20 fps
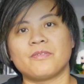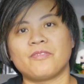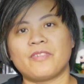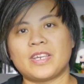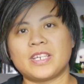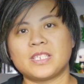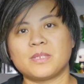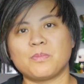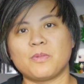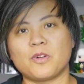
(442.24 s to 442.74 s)

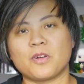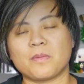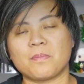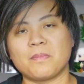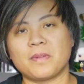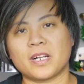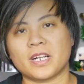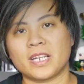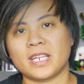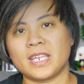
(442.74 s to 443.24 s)
Facebook
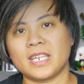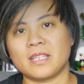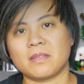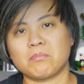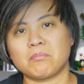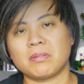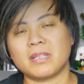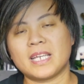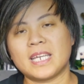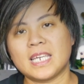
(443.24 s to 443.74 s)

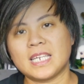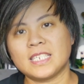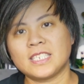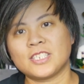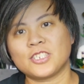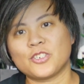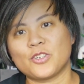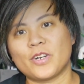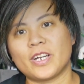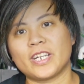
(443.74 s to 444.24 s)
Marketplace,
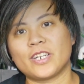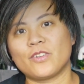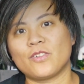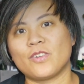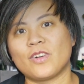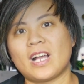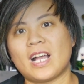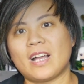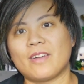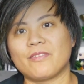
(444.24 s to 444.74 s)
so I
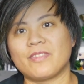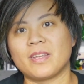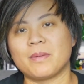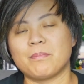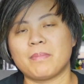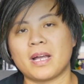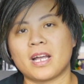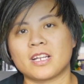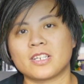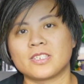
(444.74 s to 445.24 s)
don't have the
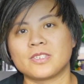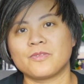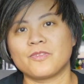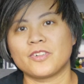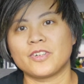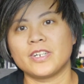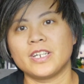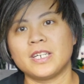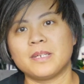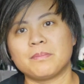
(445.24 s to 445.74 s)
box
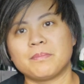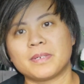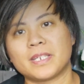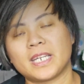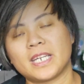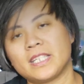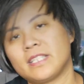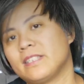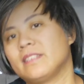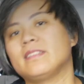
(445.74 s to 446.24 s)
for it,
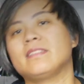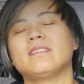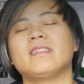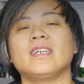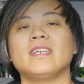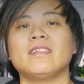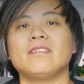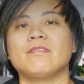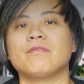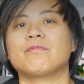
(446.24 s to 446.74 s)
but I
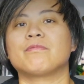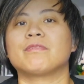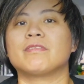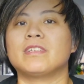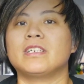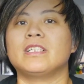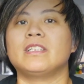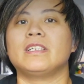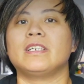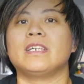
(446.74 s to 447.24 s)
did
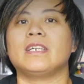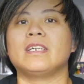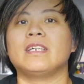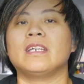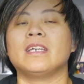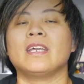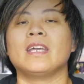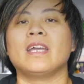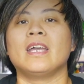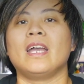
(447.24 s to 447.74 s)

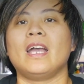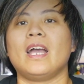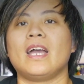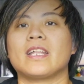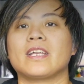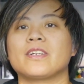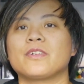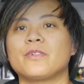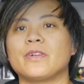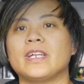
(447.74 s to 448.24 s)
really
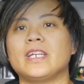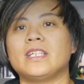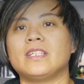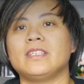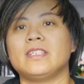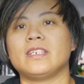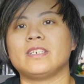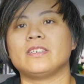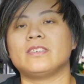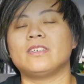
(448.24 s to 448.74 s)
had a
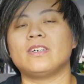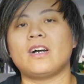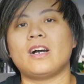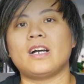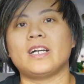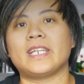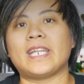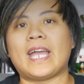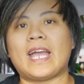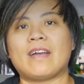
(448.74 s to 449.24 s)
great deal
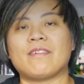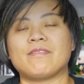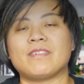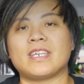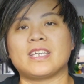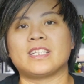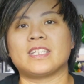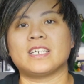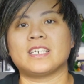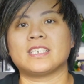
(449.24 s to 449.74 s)
on
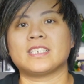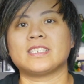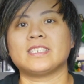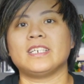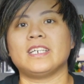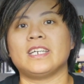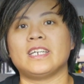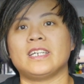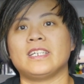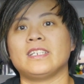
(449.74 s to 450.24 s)
having this,
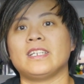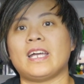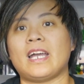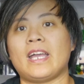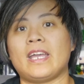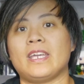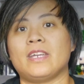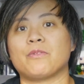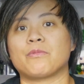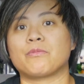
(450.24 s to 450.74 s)
and
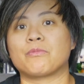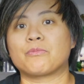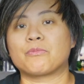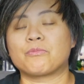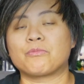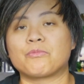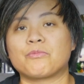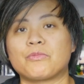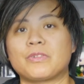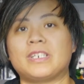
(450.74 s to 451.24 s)
I
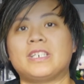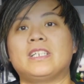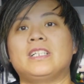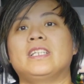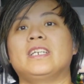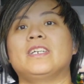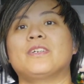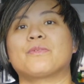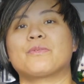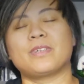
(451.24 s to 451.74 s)

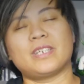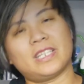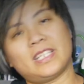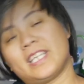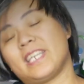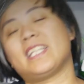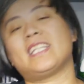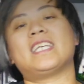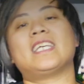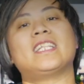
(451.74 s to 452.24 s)
really,
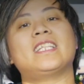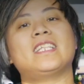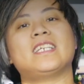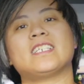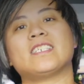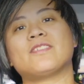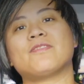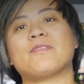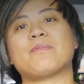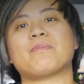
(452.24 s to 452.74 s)
really need
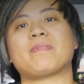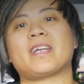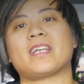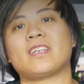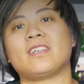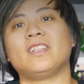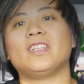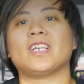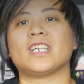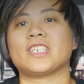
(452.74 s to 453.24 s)
this for my
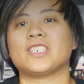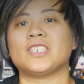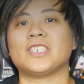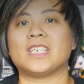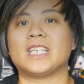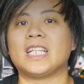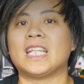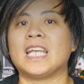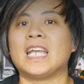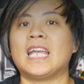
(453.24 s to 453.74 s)

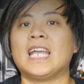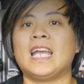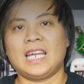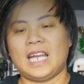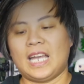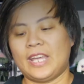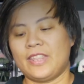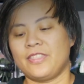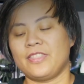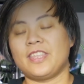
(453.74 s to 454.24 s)
collection.
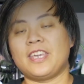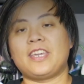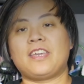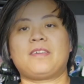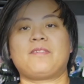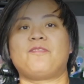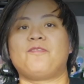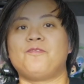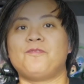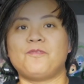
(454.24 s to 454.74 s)
I
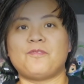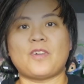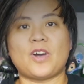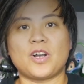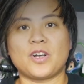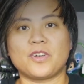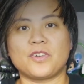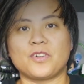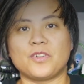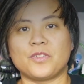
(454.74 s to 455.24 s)
think
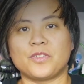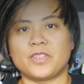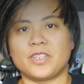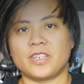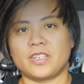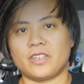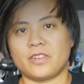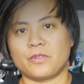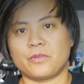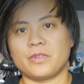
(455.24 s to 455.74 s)
Funko
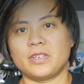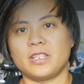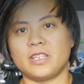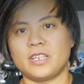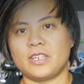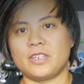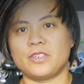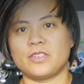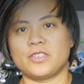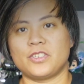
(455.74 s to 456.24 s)
did a
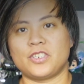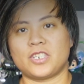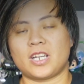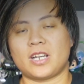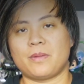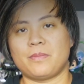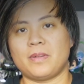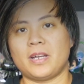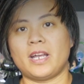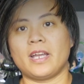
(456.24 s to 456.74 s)
really good
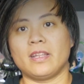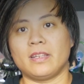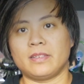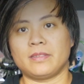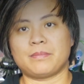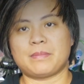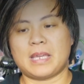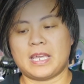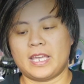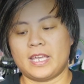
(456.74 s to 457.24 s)
job,
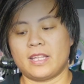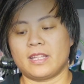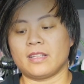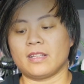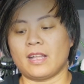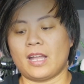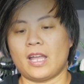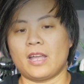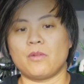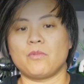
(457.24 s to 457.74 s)

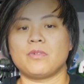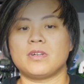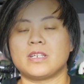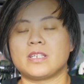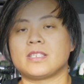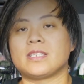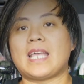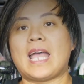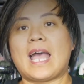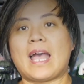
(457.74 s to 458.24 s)
and I
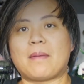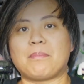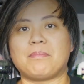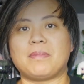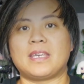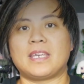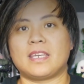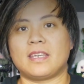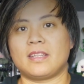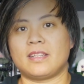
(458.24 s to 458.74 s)
was
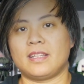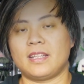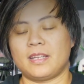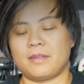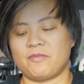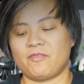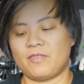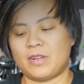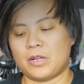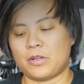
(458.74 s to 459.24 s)
happy
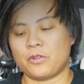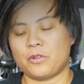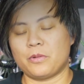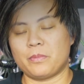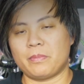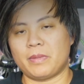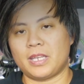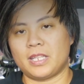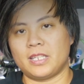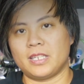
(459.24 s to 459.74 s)
that
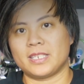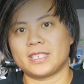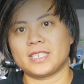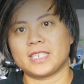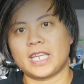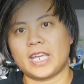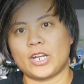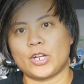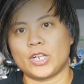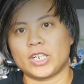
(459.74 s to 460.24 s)
Funko made this
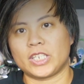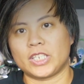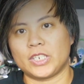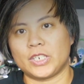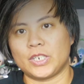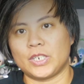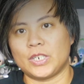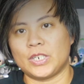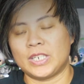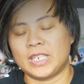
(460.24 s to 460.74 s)

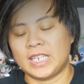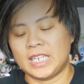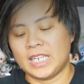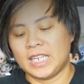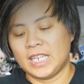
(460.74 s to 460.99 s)
character.